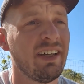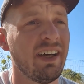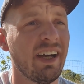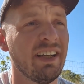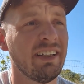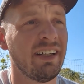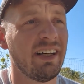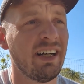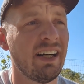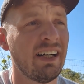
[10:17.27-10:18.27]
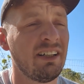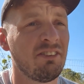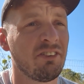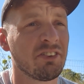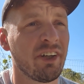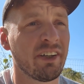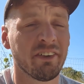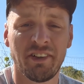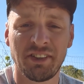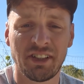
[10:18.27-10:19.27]
and we'll try to
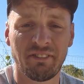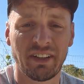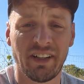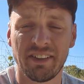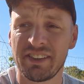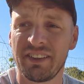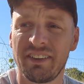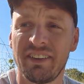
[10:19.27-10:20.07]
learn something else